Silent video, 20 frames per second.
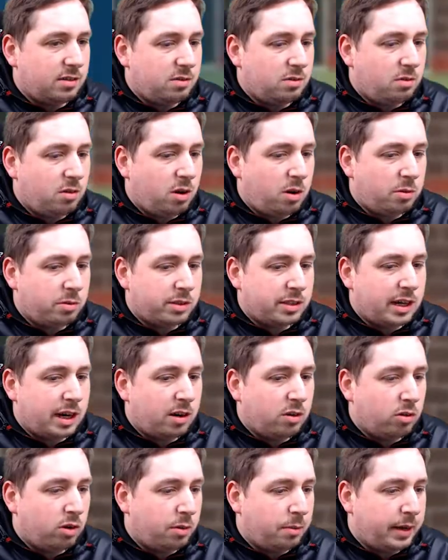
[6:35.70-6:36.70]
What was that
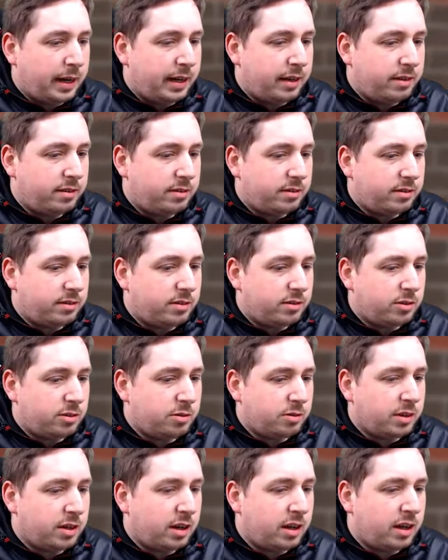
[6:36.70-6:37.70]
all about?
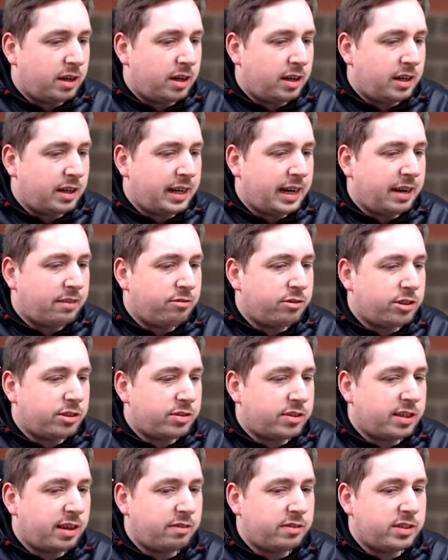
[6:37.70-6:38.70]
So we've got an average of
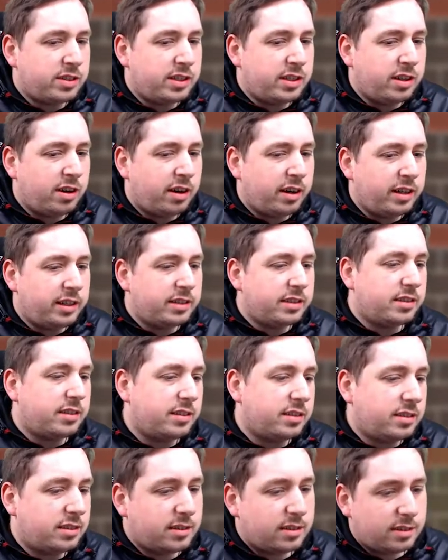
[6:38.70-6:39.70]
79.
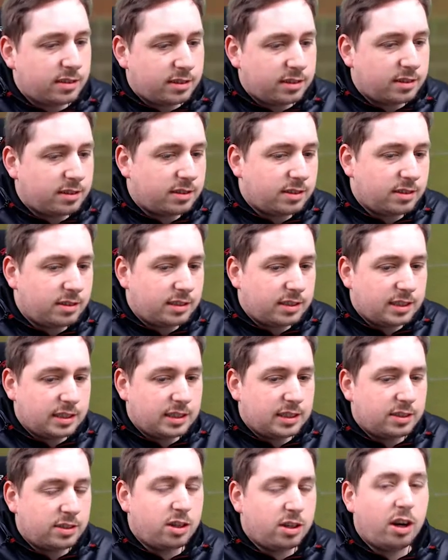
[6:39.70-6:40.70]

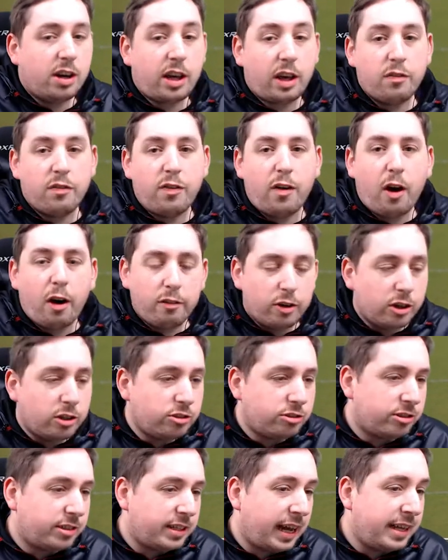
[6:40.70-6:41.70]
Target of
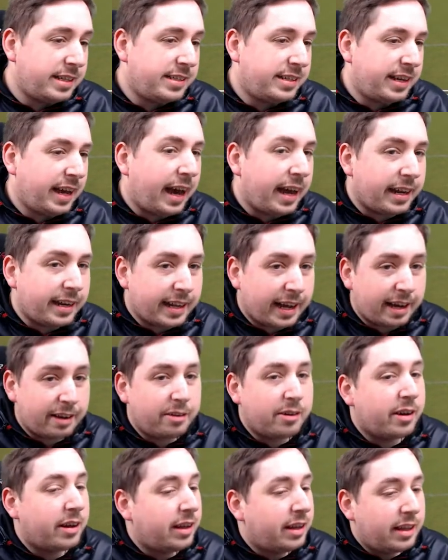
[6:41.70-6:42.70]
588.
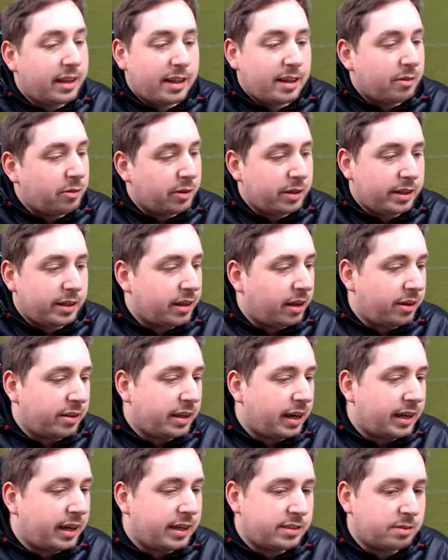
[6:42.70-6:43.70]
Now, we know
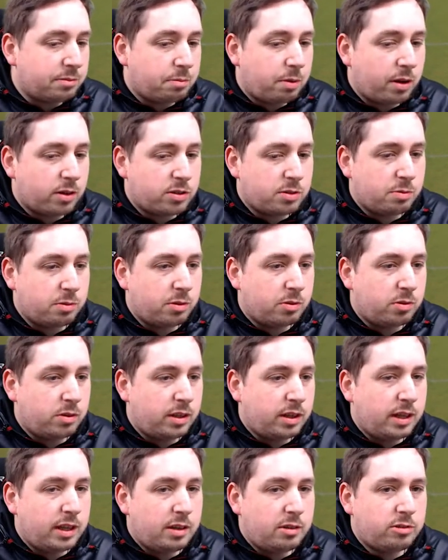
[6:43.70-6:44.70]
that isn't possible. I
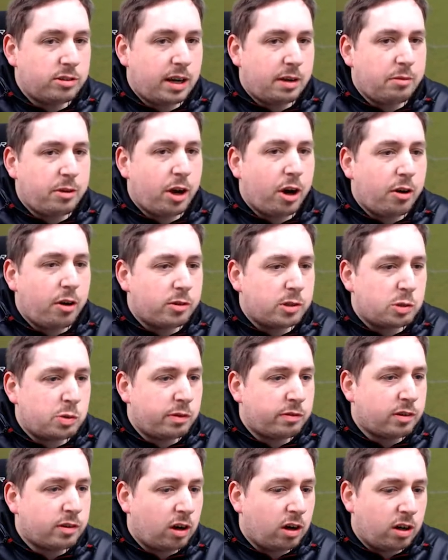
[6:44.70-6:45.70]
wonder how many overs
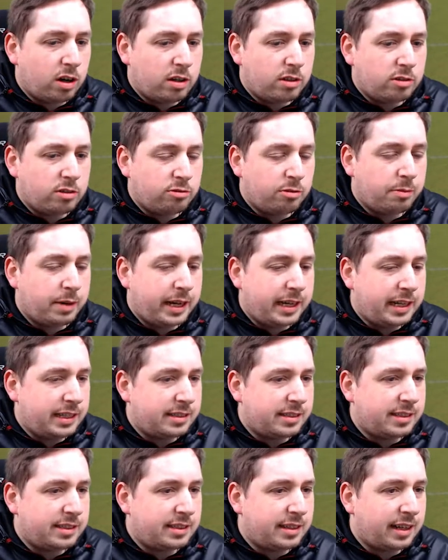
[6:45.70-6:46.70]
we've got remaining
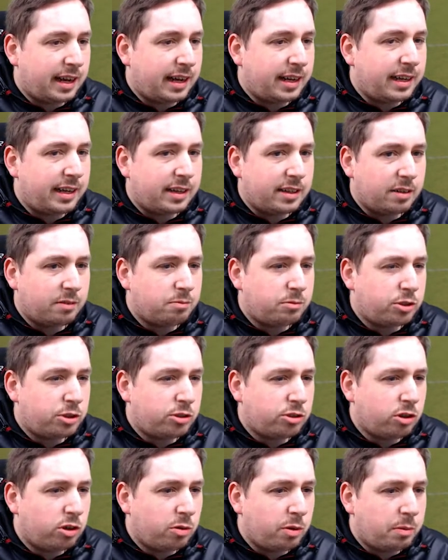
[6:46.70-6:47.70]
today. I'm
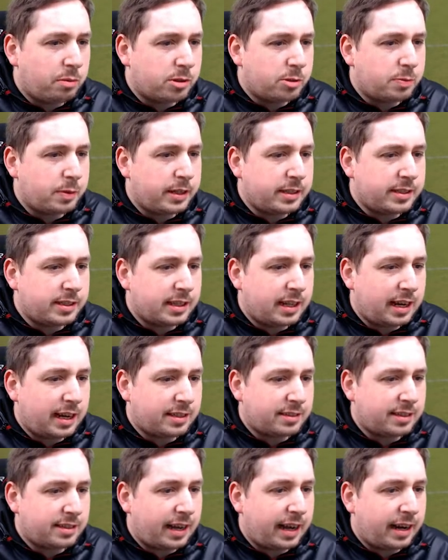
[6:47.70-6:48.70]
sure we must be into the
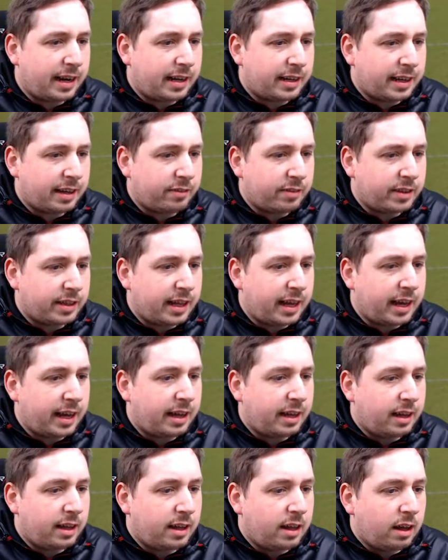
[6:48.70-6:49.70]
last day now, given there.
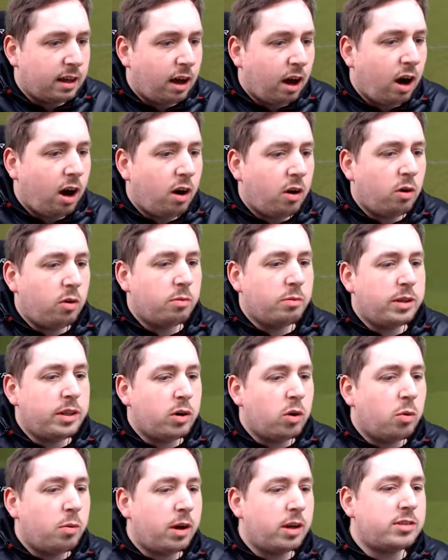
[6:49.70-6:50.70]
Oh, I mean,
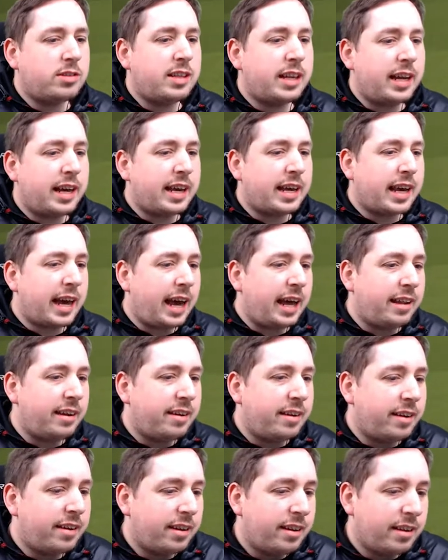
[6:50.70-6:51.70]
almost did it
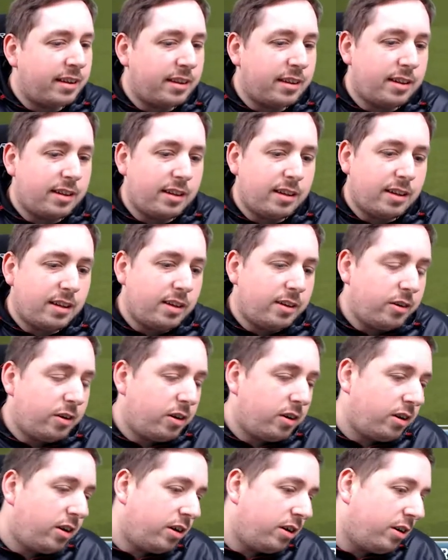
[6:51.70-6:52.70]
again.
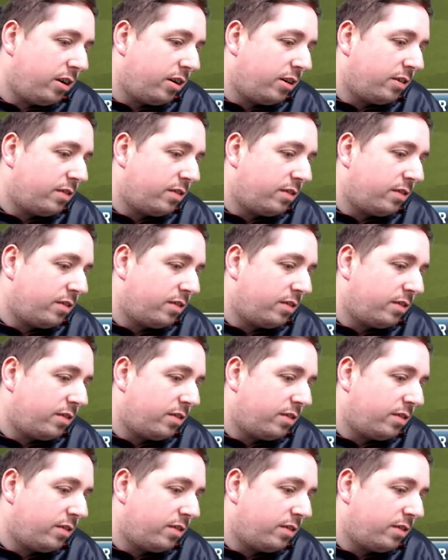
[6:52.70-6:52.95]
Oh,